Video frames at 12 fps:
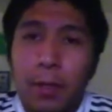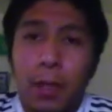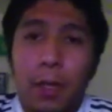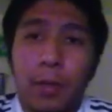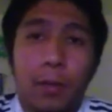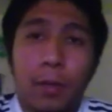
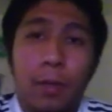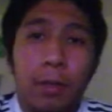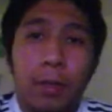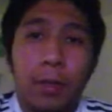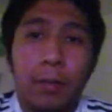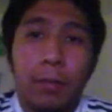I agree
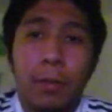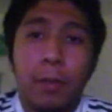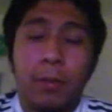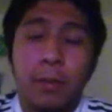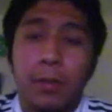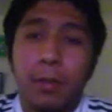with him. It
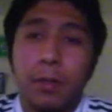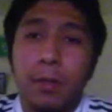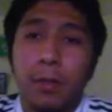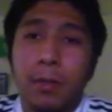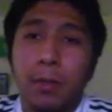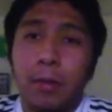was.
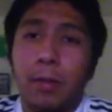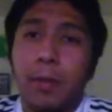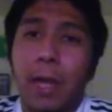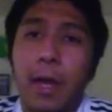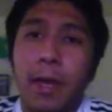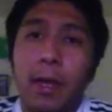
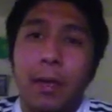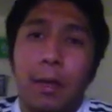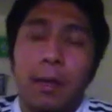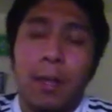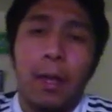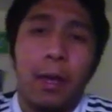They
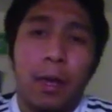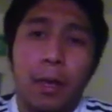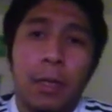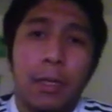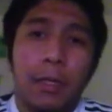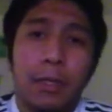they
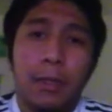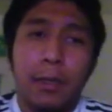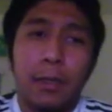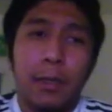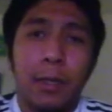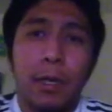lost.
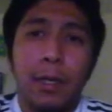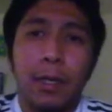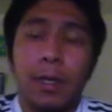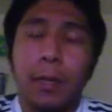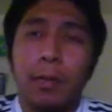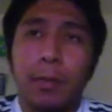
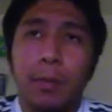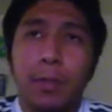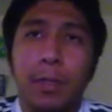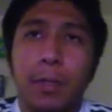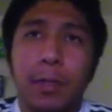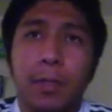The that was
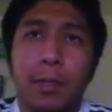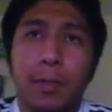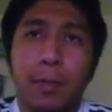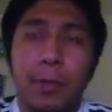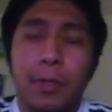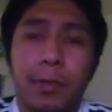pretty pretty